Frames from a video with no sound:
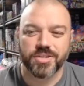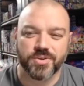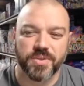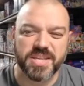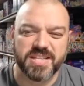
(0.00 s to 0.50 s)

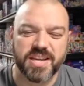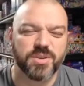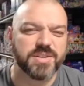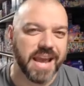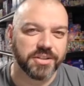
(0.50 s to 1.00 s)
So this
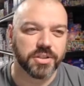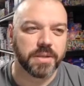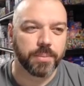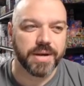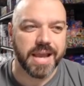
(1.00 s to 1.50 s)
here is
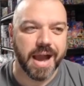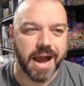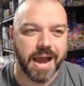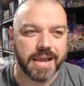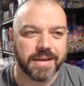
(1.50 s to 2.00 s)
actually pretty
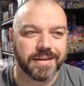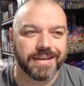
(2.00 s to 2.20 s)
high.